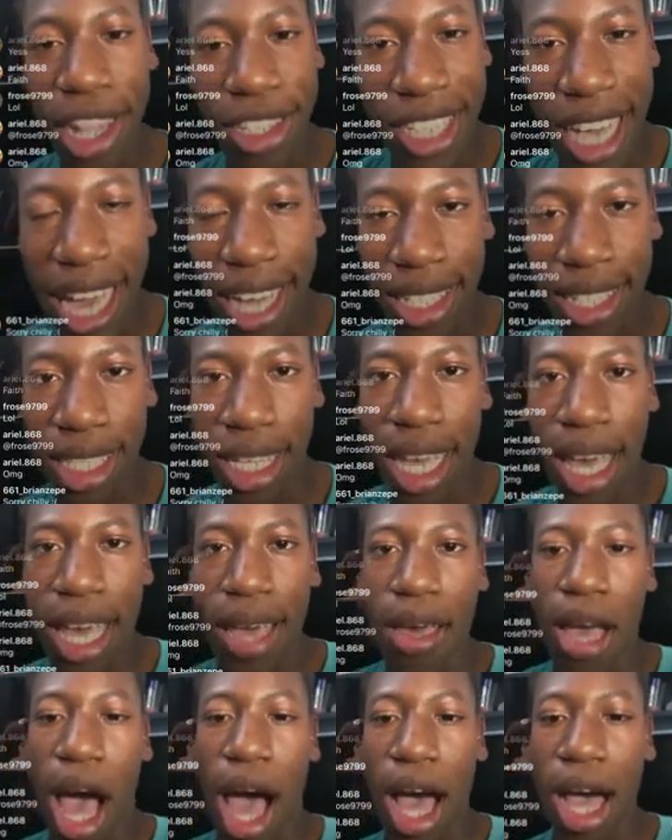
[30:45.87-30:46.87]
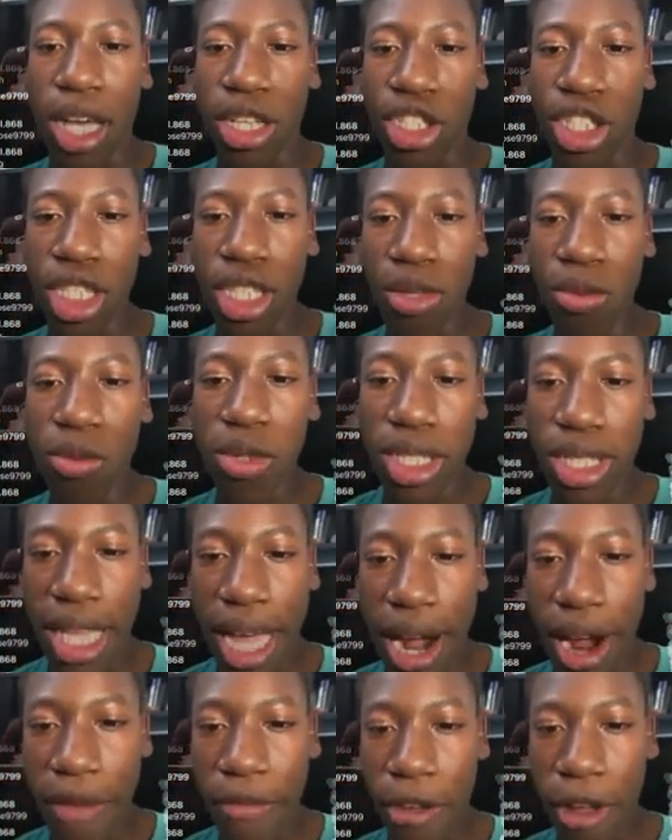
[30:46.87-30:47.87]
project.
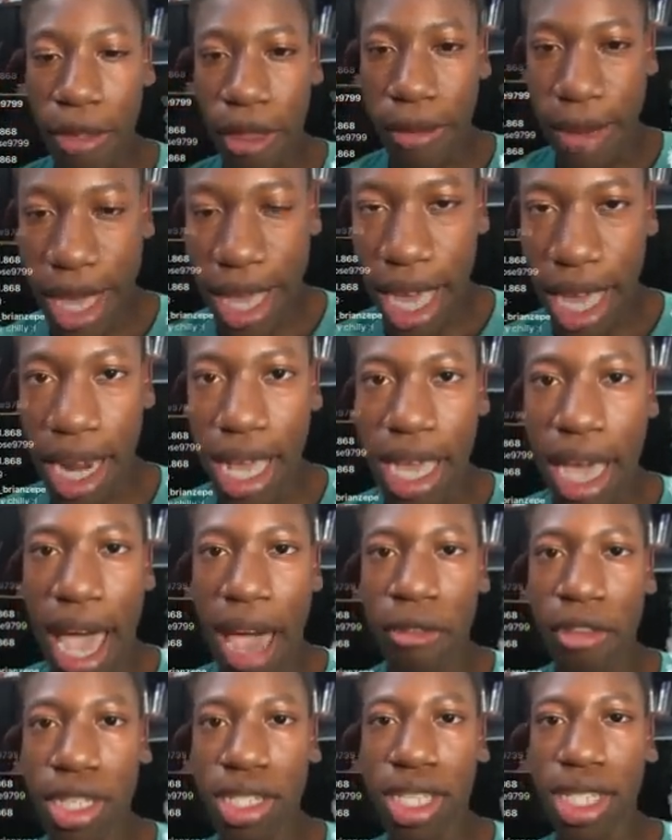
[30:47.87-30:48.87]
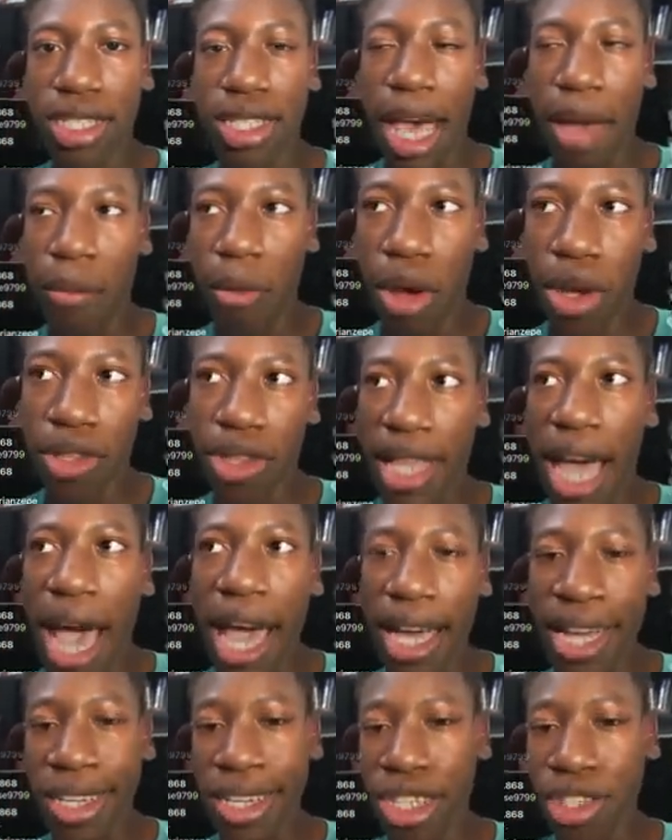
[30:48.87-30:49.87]
She was there from the beginning, ever since I
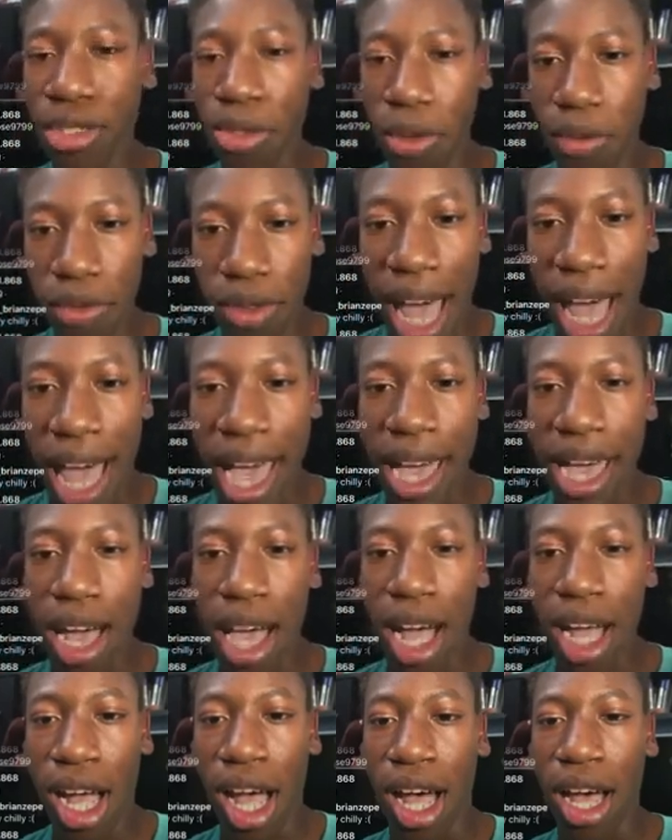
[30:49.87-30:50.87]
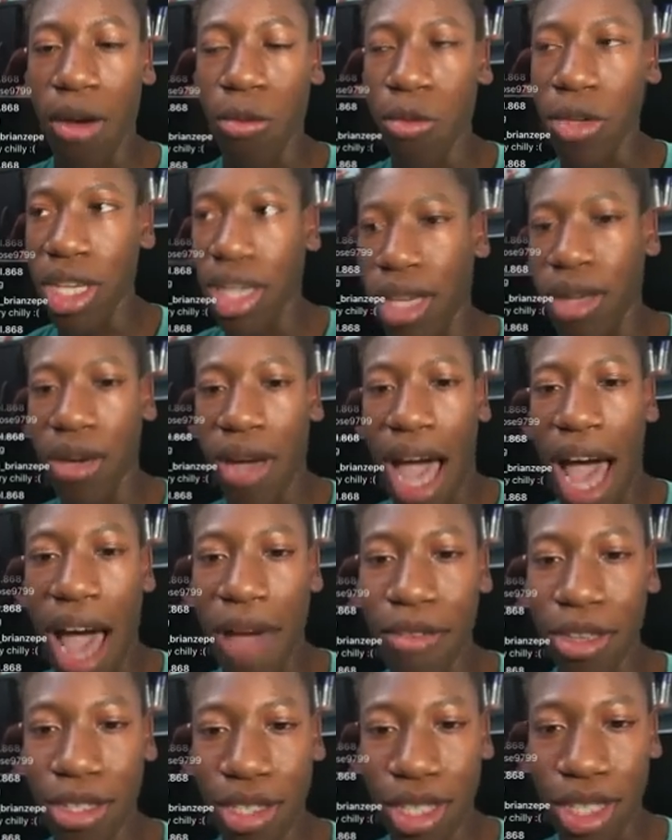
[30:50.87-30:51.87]
booked that initial flight.
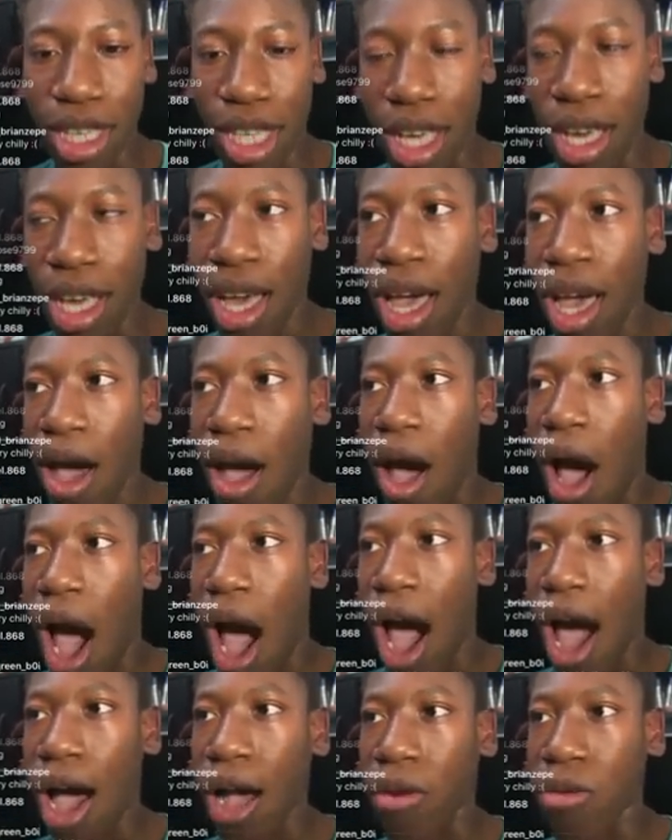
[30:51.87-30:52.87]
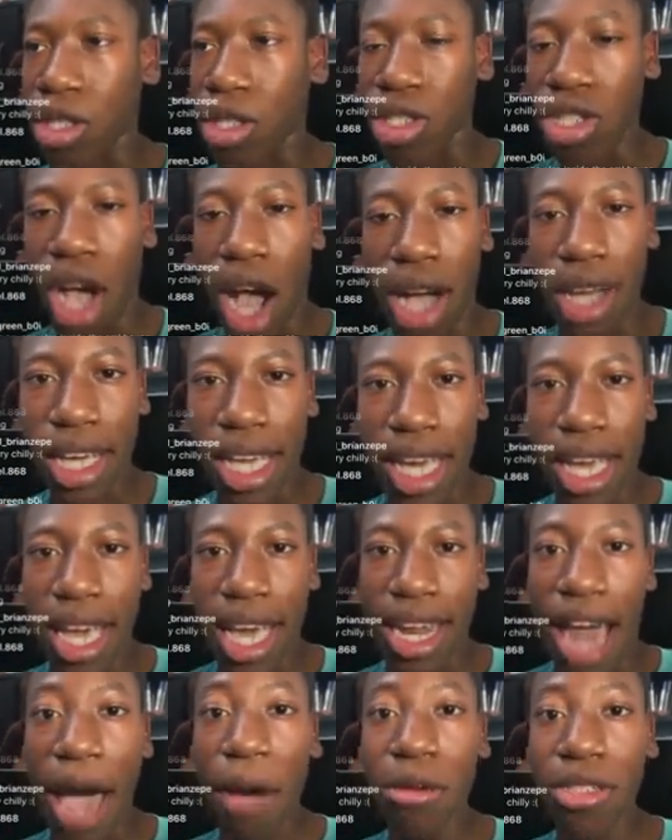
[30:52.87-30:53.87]
We obviously were
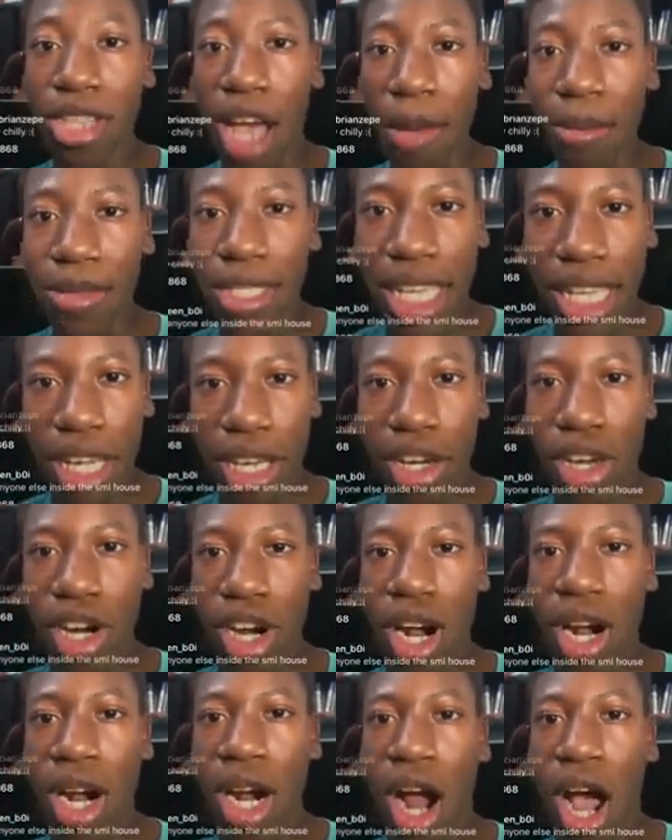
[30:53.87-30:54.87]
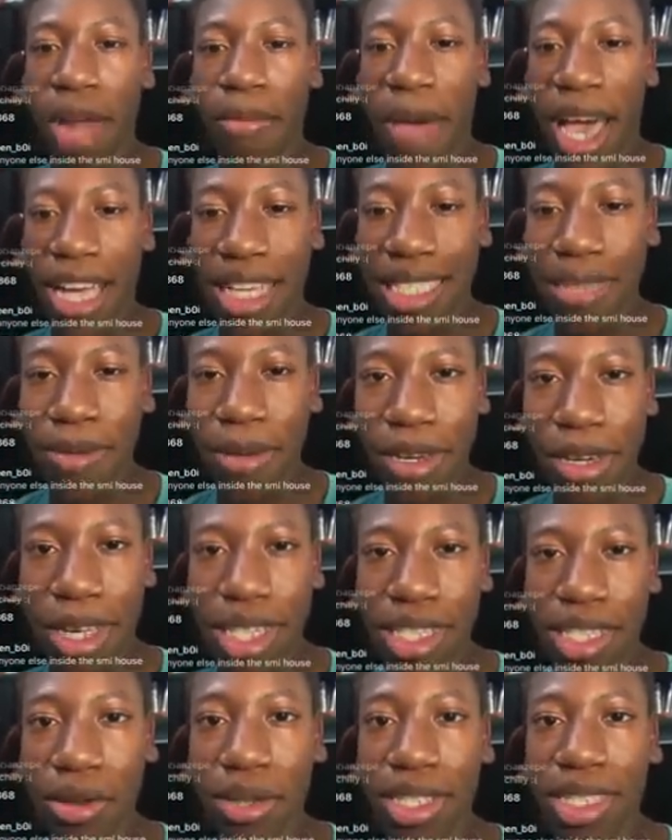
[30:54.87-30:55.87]
talking, and I was updating her on my
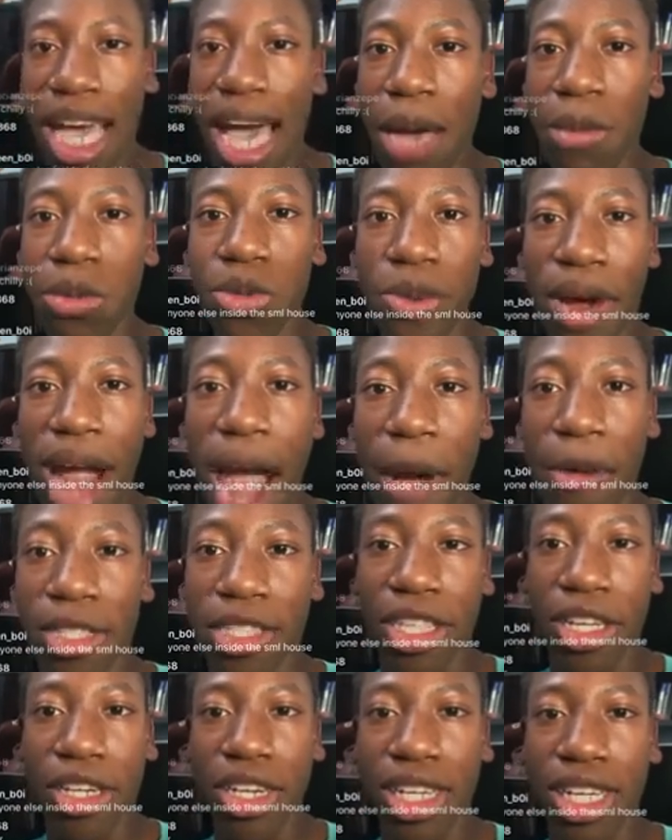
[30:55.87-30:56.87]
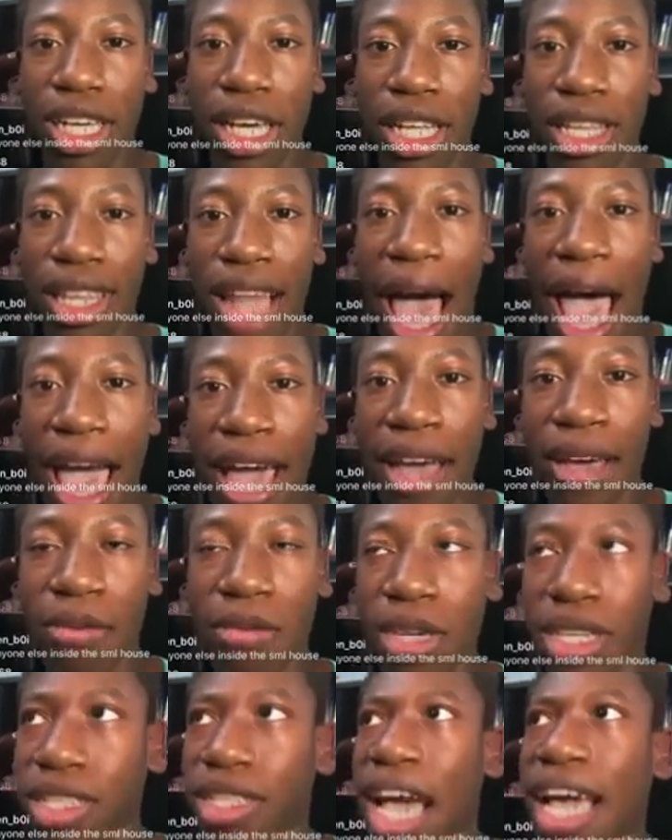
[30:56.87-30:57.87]
experience. There were times where I was literally
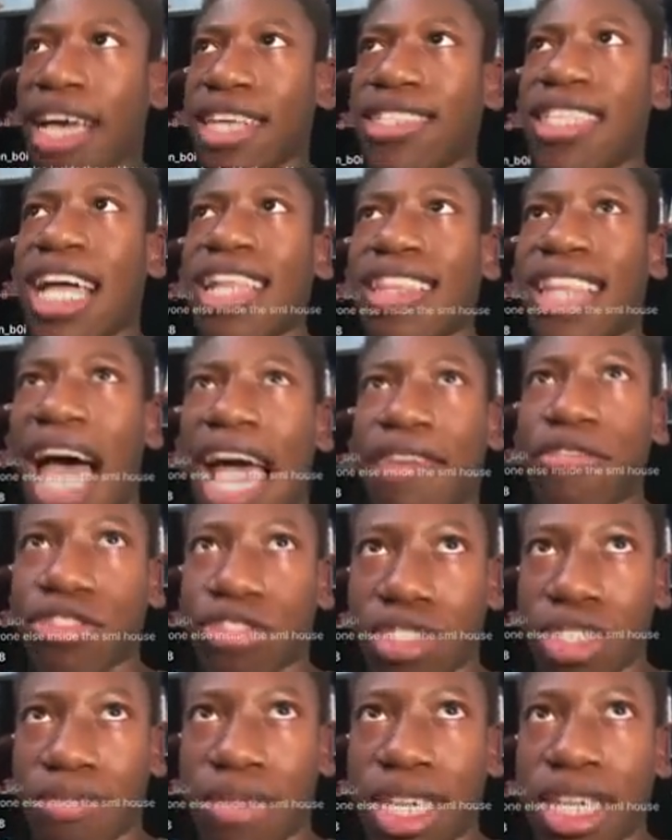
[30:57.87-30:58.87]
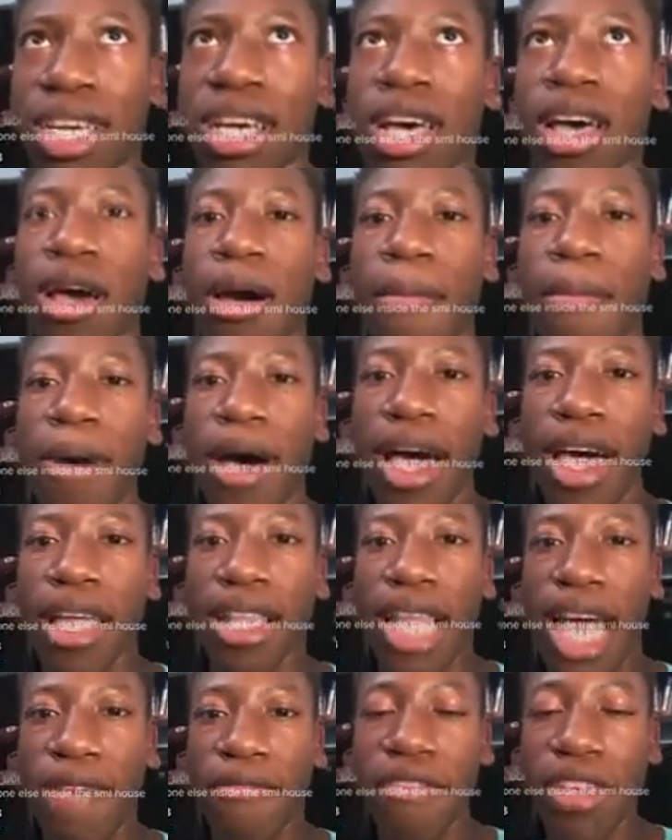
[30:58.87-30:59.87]
live, well, I guess not live streaming,
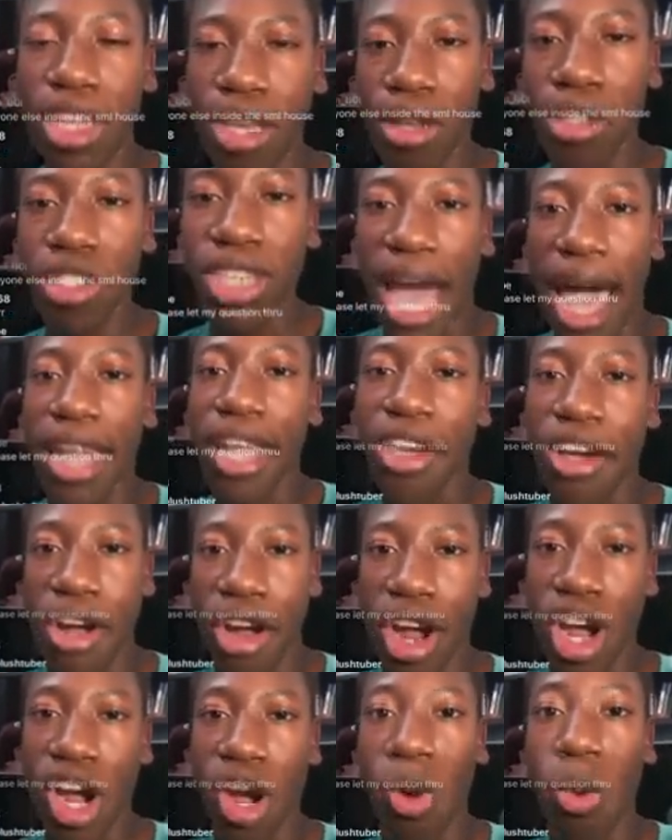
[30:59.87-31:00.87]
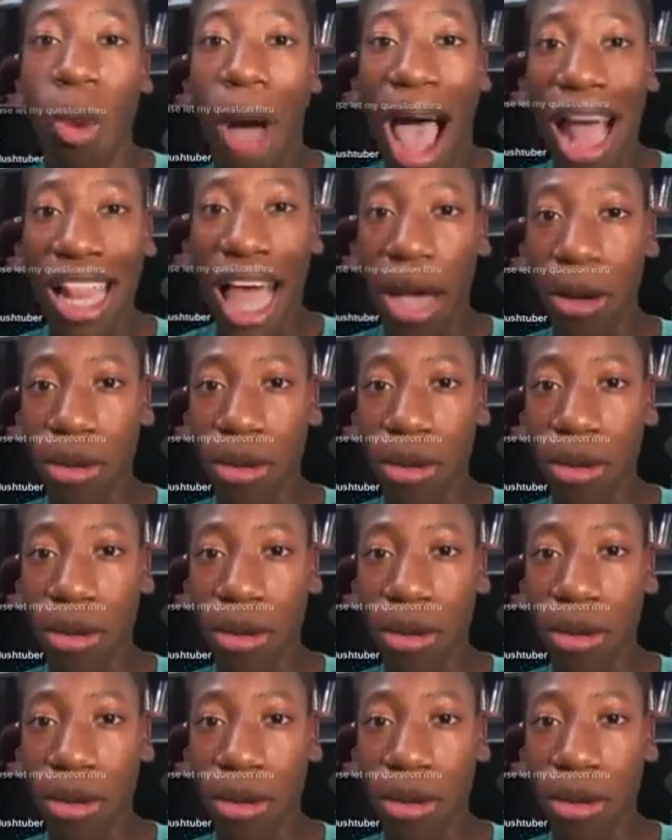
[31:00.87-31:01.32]
but like video chatting her